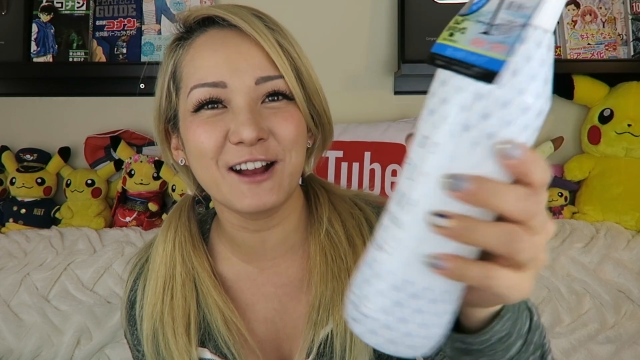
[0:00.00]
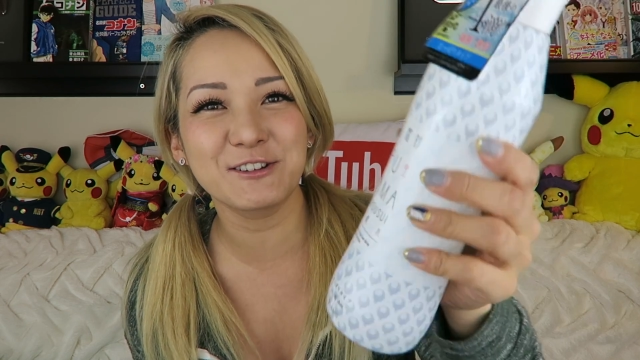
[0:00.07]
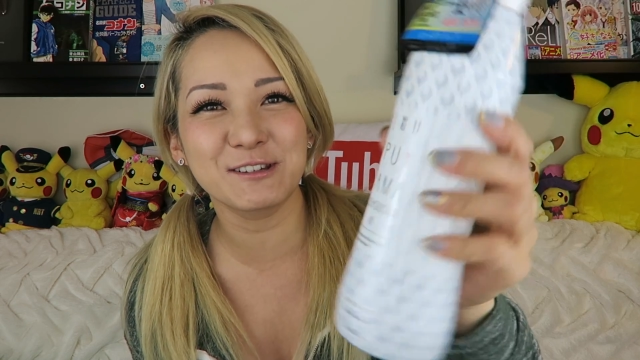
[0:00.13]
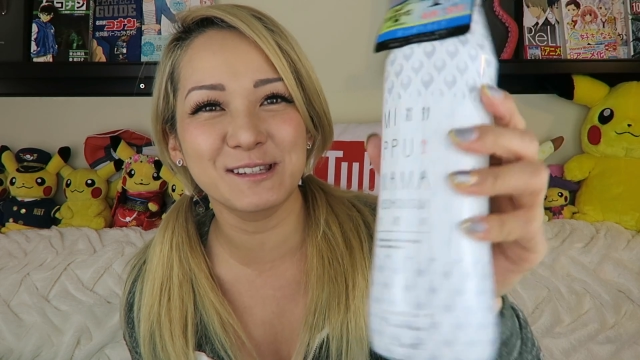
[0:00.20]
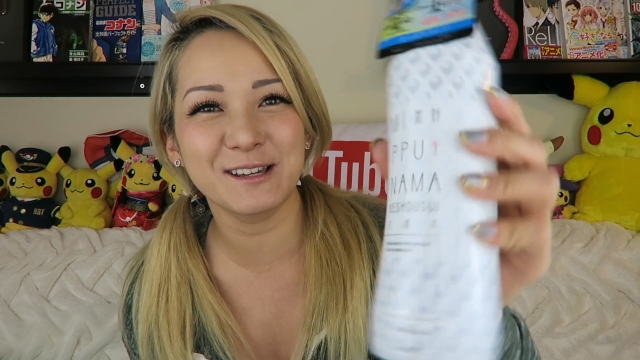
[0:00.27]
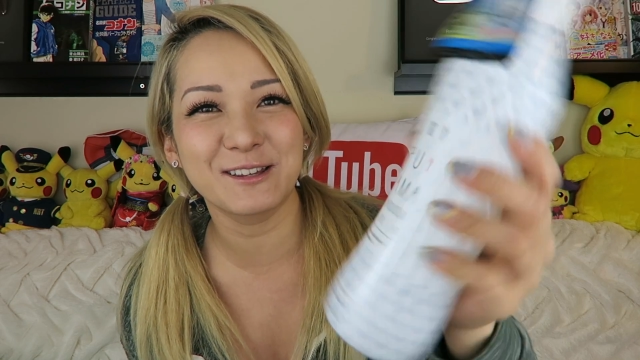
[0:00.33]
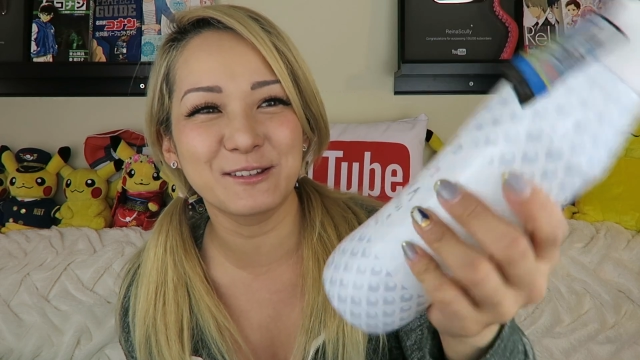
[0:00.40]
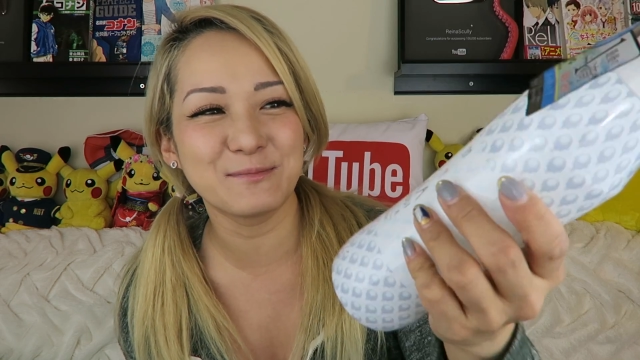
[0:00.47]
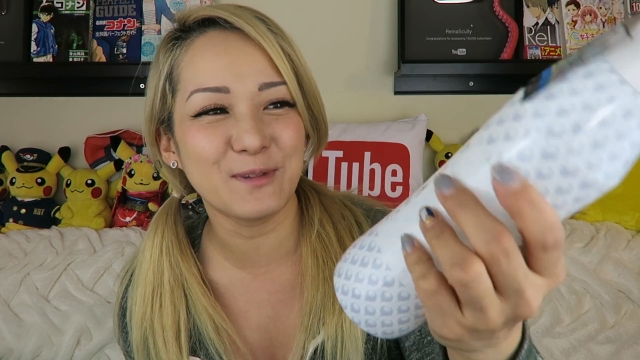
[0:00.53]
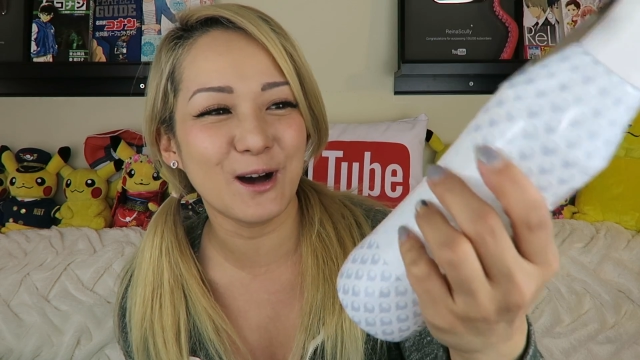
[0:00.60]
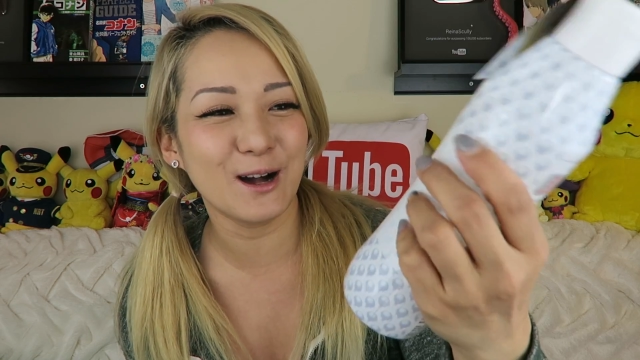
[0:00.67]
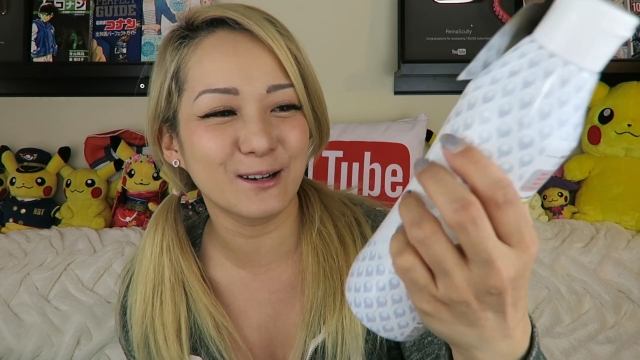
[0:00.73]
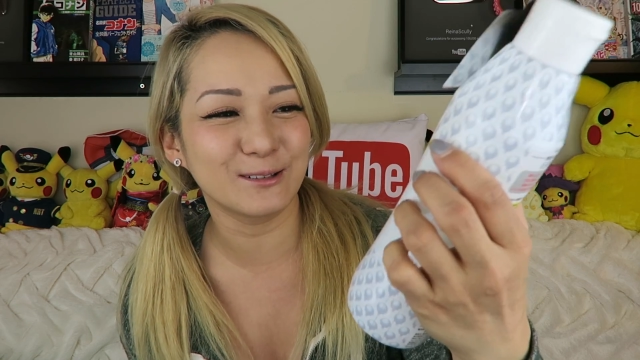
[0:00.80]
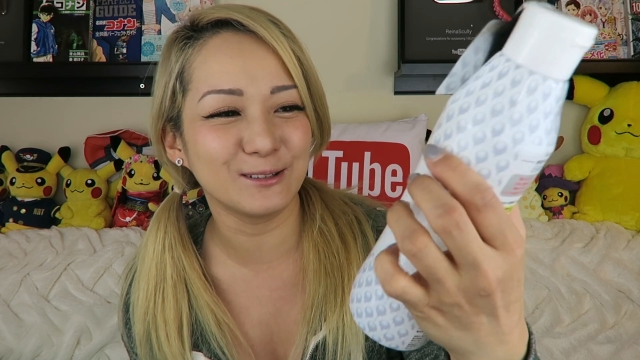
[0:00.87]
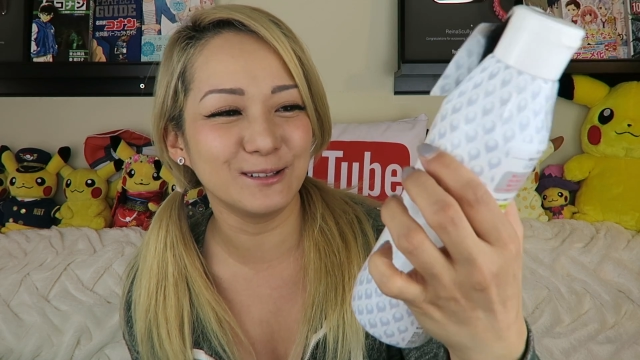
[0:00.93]
I just like the
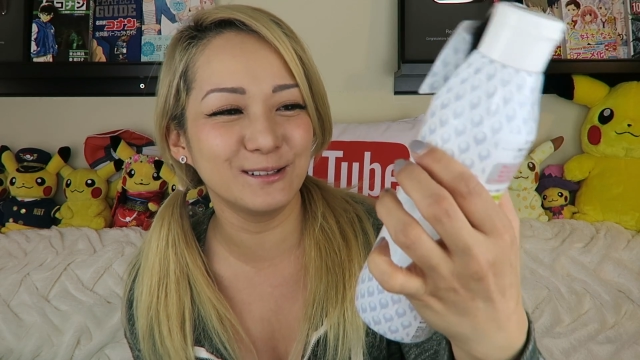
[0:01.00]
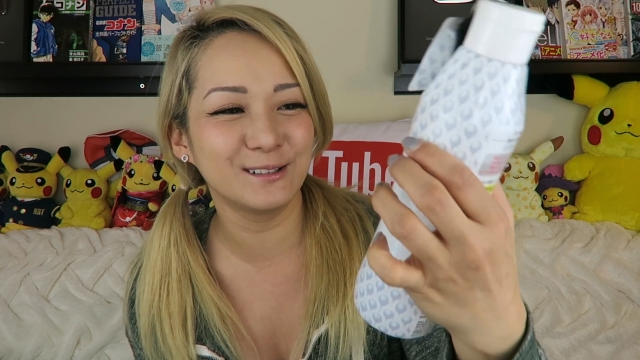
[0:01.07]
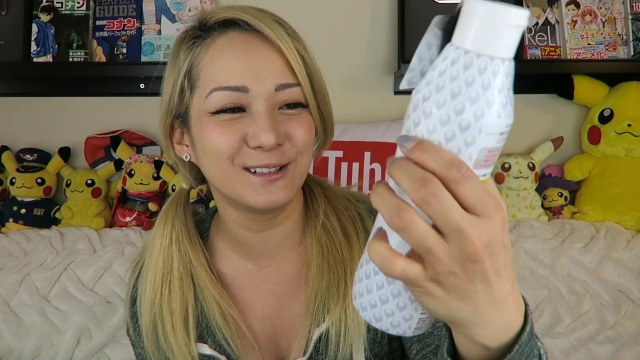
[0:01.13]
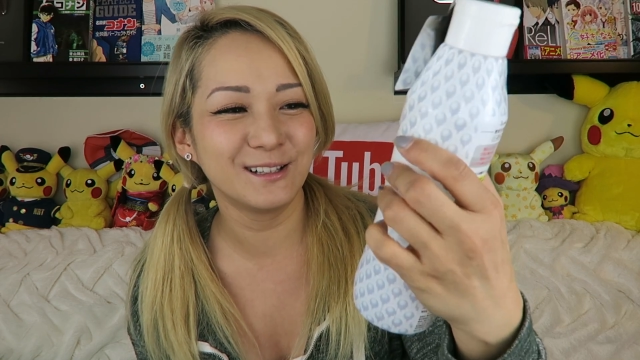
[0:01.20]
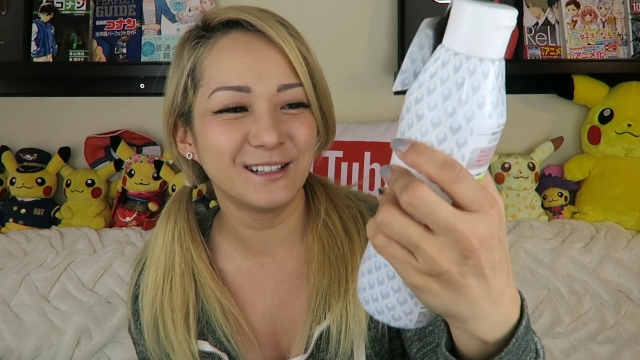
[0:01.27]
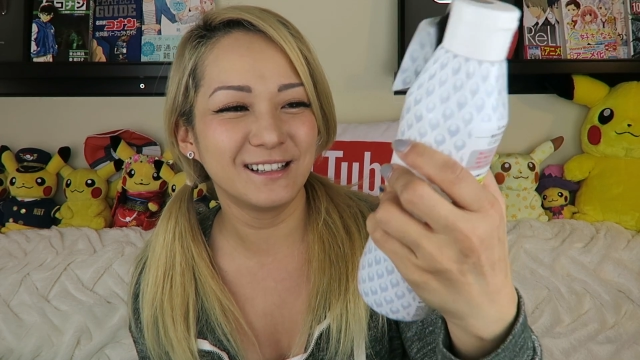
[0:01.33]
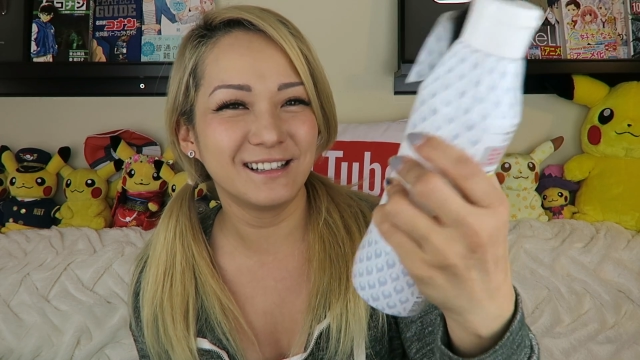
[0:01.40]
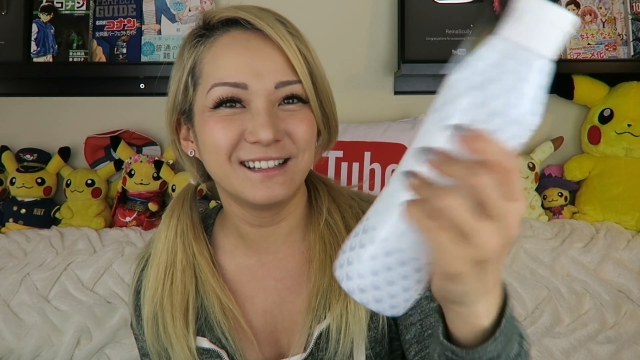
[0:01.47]
bottle.